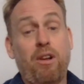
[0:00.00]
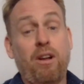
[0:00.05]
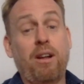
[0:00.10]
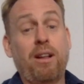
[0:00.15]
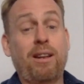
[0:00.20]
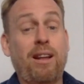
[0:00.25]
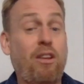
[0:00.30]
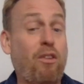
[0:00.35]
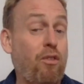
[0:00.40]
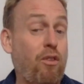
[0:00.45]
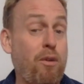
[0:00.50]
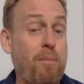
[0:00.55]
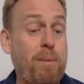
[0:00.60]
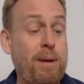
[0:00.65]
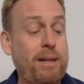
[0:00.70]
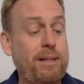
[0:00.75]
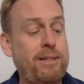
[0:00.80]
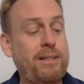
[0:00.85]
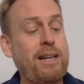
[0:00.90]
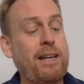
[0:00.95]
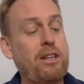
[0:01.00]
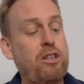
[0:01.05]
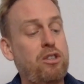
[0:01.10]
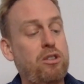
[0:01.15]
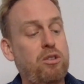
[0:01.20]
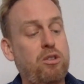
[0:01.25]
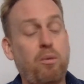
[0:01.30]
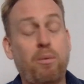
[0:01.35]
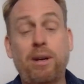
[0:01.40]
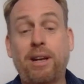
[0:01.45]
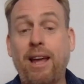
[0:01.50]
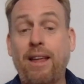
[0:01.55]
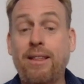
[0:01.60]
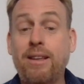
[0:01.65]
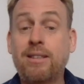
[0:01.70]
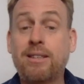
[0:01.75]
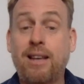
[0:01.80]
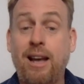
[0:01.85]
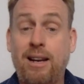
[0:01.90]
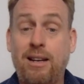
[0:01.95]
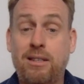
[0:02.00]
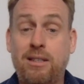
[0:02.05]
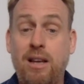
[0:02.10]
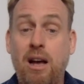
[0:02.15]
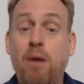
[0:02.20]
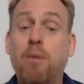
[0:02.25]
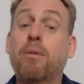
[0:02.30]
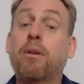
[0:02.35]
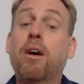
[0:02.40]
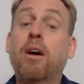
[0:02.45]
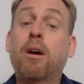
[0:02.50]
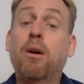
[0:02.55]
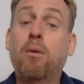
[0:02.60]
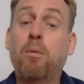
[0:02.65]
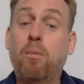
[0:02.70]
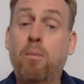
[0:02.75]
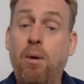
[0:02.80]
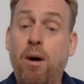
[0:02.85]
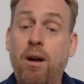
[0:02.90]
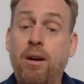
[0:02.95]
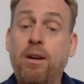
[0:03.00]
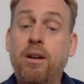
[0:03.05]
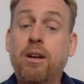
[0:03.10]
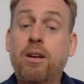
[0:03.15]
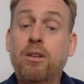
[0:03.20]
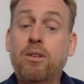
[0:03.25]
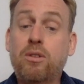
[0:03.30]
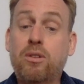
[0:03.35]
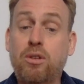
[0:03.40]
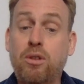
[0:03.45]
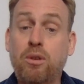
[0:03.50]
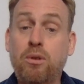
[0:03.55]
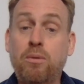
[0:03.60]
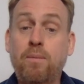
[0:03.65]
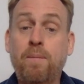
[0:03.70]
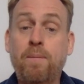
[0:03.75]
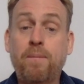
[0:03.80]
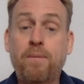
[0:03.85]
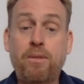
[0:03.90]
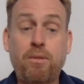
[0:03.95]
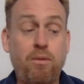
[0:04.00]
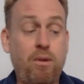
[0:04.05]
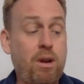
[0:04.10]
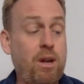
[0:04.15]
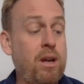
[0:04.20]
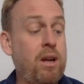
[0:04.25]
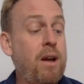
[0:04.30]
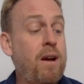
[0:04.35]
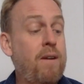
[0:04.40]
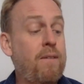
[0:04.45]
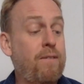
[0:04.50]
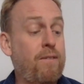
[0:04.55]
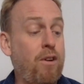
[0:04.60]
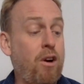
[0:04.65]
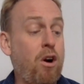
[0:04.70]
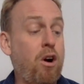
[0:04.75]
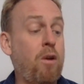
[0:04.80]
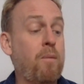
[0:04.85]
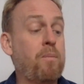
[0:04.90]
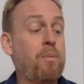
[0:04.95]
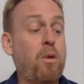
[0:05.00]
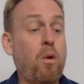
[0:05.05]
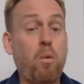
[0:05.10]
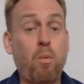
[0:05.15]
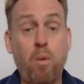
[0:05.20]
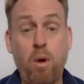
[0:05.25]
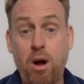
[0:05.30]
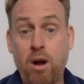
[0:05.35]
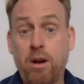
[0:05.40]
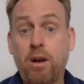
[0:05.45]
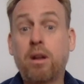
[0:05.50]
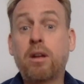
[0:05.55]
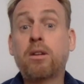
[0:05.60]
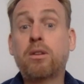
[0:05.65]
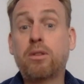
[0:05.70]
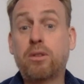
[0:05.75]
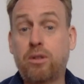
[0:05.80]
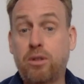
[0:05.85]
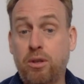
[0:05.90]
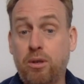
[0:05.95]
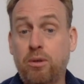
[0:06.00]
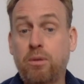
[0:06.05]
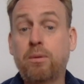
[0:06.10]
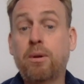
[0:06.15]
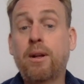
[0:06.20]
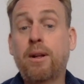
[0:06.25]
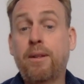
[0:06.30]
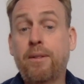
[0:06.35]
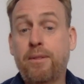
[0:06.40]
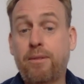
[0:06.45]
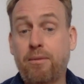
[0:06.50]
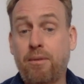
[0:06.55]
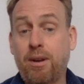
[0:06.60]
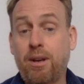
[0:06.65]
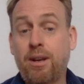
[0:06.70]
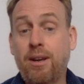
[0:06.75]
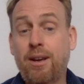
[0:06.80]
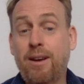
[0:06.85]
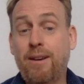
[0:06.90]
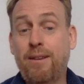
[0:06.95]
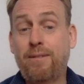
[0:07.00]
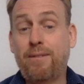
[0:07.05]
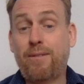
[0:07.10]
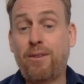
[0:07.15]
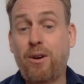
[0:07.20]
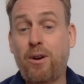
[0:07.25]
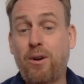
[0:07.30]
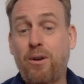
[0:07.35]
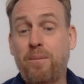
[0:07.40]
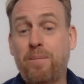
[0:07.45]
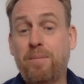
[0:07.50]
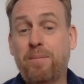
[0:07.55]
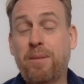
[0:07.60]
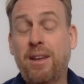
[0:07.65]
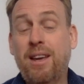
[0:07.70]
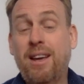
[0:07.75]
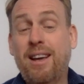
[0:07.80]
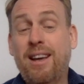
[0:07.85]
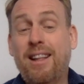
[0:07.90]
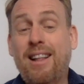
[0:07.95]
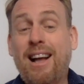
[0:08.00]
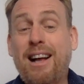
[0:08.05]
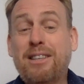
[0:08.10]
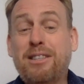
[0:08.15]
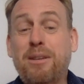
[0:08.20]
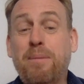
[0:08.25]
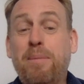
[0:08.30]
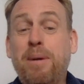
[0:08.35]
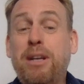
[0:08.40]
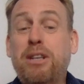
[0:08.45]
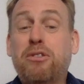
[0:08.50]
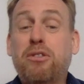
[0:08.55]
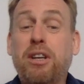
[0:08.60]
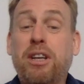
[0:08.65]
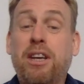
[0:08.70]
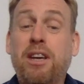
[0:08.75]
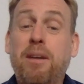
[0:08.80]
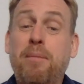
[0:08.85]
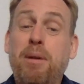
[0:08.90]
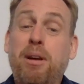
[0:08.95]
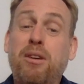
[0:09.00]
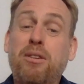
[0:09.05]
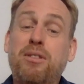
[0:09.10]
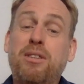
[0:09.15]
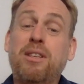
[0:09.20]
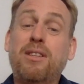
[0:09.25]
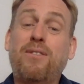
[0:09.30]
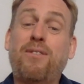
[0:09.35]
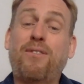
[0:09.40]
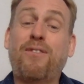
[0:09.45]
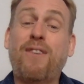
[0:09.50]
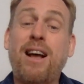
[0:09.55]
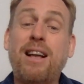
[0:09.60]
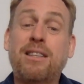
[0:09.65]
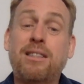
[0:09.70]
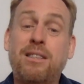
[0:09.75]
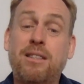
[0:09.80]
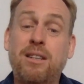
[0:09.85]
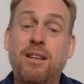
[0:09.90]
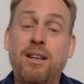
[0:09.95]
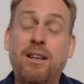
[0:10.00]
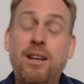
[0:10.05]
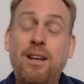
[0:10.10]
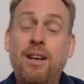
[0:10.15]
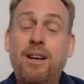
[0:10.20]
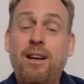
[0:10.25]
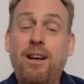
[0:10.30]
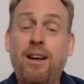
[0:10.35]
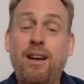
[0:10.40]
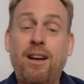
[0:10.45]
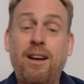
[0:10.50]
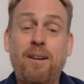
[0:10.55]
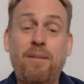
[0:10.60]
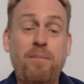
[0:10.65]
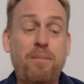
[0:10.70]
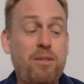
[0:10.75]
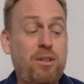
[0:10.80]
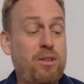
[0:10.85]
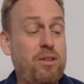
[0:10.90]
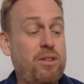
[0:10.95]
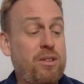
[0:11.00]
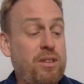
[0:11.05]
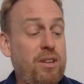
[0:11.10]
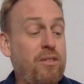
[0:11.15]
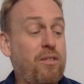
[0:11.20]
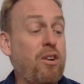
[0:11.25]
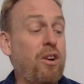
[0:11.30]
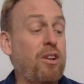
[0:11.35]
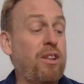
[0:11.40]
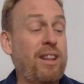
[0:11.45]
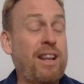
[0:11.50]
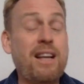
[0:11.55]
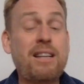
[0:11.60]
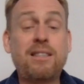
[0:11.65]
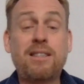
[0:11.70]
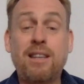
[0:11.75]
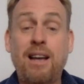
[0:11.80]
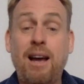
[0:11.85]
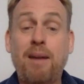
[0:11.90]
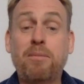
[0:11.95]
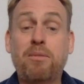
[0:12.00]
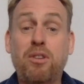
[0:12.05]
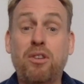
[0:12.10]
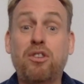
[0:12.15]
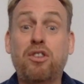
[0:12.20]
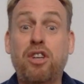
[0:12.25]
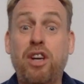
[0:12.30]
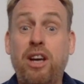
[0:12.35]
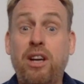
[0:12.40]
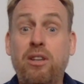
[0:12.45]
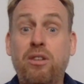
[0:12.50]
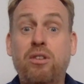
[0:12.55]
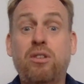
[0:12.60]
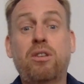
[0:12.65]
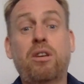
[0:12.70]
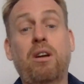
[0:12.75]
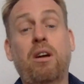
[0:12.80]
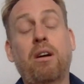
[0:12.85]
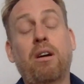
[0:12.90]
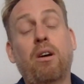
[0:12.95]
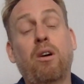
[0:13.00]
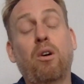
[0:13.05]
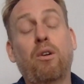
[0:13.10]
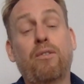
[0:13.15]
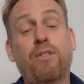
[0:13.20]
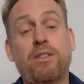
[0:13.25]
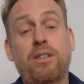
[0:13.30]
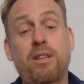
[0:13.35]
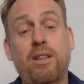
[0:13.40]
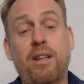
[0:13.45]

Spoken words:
last for a beat each. So we get this kind of sound. 1, 2, 3, 4. 1, 2, 3, 4. That's a bit trickier because it's faster. You've got less time to change over to the